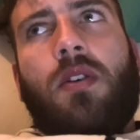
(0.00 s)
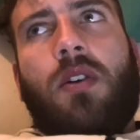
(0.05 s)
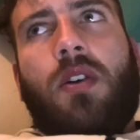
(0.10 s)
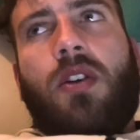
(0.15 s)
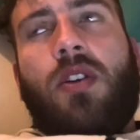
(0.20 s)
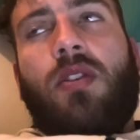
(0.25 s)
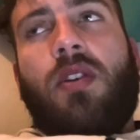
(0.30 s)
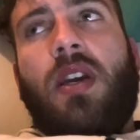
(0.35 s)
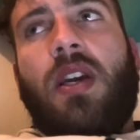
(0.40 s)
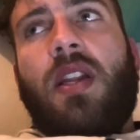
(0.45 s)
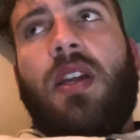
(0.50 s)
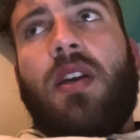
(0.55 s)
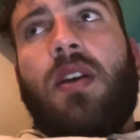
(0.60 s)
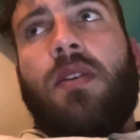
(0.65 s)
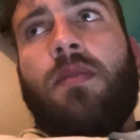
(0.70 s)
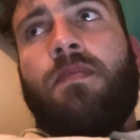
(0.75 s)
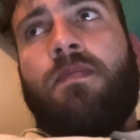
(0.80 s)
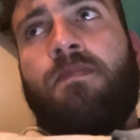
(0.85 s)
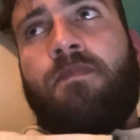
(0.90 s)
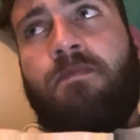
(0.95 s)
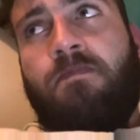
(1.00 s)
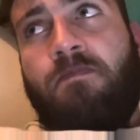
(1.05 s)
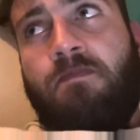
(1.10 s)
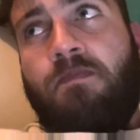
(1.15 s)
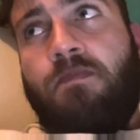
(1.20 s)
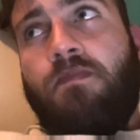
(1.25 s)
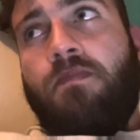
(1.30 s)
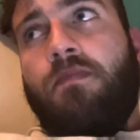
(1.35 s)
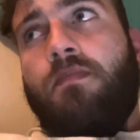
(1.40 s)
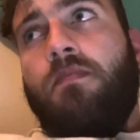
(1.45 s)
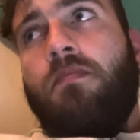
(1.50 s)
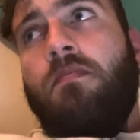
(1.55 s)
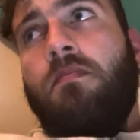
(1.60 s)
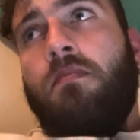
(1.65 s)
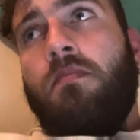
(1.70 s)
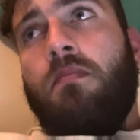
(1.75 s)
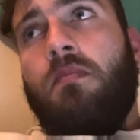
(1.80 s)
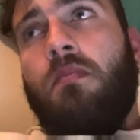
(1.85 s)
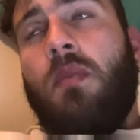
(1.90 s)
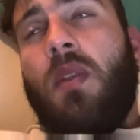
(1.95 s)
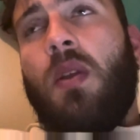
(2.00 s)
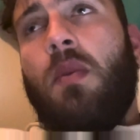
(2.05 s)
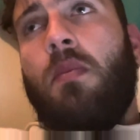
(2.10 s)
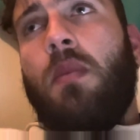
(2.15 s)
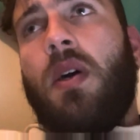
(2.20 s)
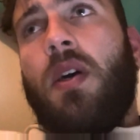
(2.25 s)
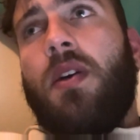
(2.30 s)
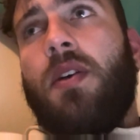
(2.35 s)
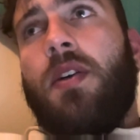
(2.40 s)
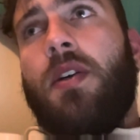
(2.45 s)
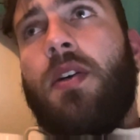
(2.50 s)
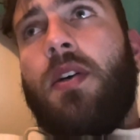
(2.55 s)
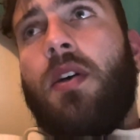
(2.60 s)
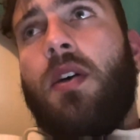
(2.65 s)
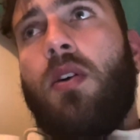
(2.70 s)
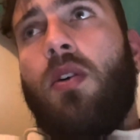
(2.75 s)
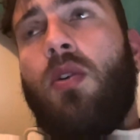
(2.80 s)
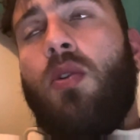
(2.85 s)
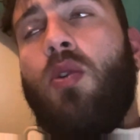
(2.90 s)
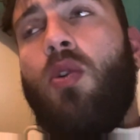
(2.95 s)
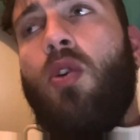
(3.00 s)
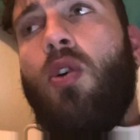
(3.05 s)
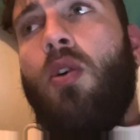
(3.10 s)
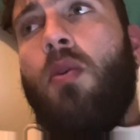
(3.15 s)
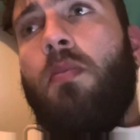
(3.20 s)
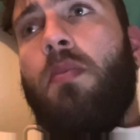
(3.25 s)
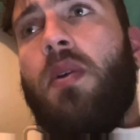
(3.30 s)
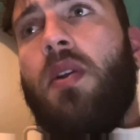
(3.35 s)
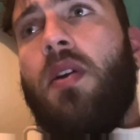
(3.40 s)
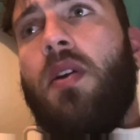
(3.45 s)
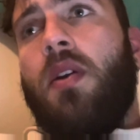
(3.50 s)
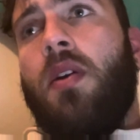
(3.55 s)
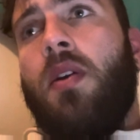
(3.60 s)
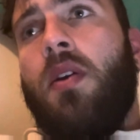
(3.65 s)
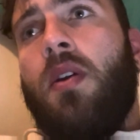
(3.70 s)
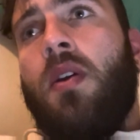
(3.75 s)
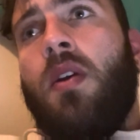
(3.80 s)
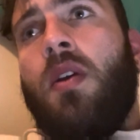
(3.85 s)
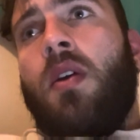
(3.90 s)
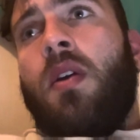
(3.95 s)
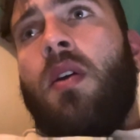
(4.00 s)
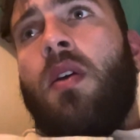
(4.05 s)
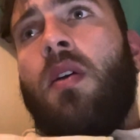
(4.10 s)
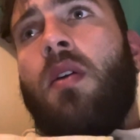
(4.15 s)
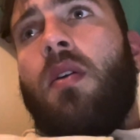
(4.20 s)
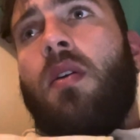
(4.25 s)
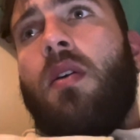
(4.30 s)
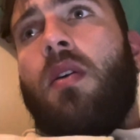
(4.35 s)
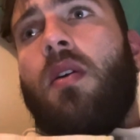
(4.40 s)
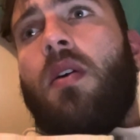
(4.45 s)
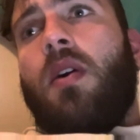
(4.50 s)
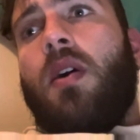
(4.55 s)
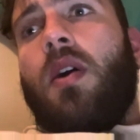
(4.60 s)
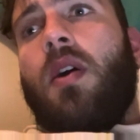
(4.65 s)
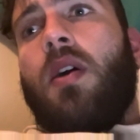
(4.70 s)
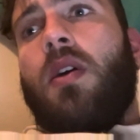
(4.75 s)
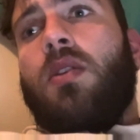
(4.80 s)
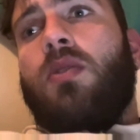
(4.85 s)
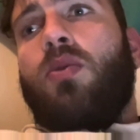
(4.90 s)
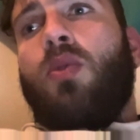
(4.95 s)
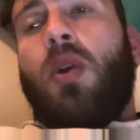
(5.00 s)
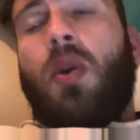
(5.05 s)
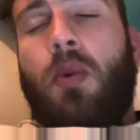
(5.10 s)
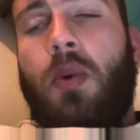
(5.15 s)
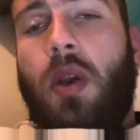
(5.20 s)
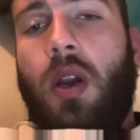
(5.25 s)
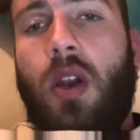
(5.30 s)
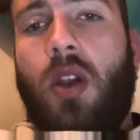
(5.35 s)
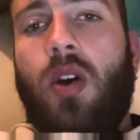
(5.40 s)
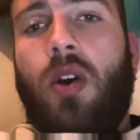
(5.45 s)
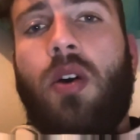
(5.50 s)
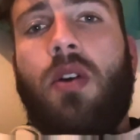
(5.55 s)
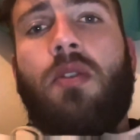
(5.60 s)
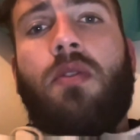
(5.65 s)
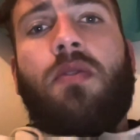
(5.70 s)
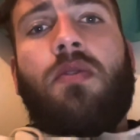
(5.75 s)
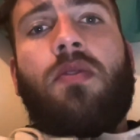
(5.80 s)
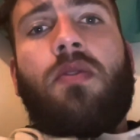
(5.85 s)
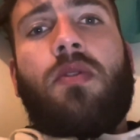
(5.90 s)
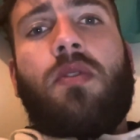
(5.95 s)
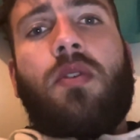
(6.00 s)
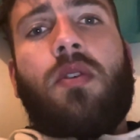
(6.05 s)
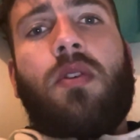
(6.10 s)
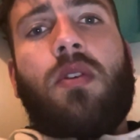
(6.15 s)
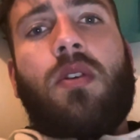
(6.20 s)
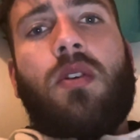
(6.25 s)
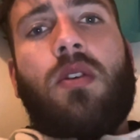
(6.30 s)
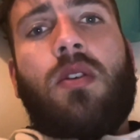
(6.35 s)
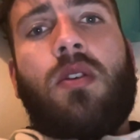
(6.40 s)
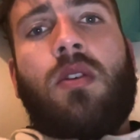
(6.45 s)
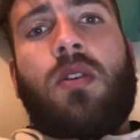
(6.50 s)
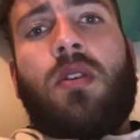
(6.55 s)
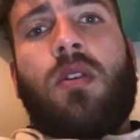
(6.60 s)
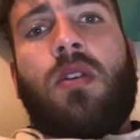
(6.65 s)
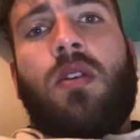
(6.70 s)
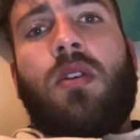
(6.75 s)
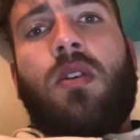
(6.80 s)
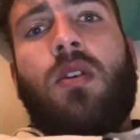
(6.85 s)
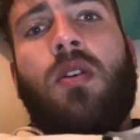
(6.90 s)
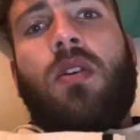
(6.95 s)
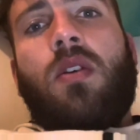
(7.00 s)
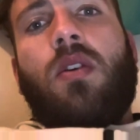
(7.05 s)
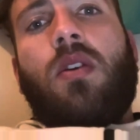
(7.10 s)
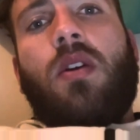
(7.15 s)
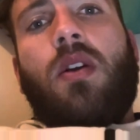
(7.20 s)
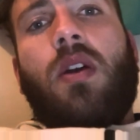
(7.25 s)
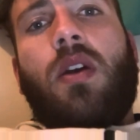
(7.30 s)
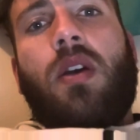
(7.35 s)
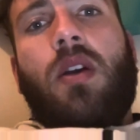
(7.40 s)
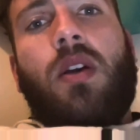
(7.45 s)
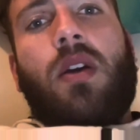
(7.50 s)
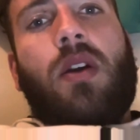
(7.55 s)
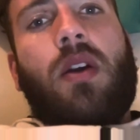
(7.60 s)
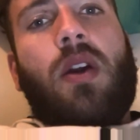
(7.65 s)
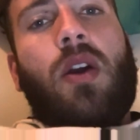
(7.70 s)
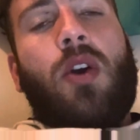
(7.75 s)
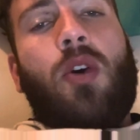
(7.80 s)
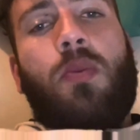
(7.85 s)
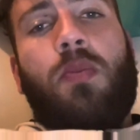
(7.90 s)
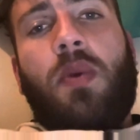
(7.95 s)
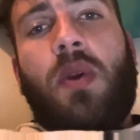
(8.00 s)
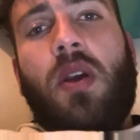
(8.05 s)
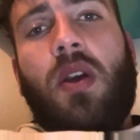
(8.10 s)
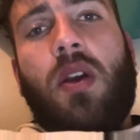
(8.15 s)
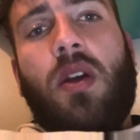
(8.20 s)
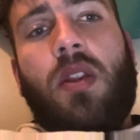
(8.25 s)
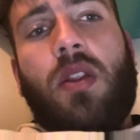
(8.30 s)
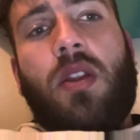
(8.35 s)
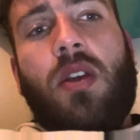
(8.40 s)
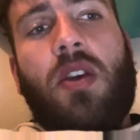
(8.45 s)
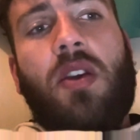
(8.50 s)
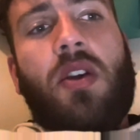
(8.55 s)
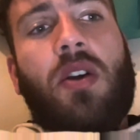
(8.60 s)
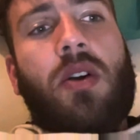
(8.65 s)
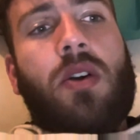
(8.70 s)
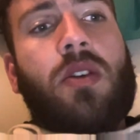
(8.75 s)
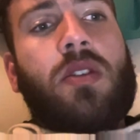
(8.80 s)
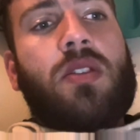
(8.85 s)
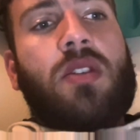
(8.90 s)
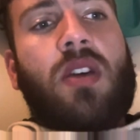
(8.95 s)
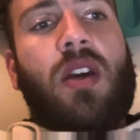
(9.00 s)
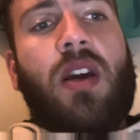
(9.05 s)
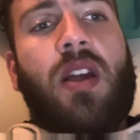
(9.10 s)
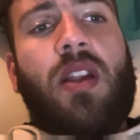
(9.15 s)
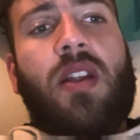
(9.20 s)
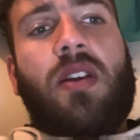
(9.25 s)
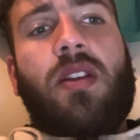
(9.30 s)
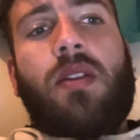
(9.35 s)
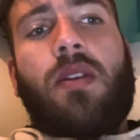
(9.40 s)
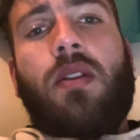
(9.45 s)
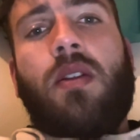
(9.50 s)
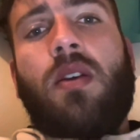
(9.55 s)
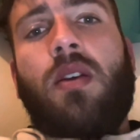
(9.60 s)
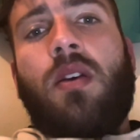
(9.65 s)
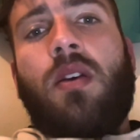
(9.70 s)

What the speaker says: Creating my own company, doing what I love, and helping the young talent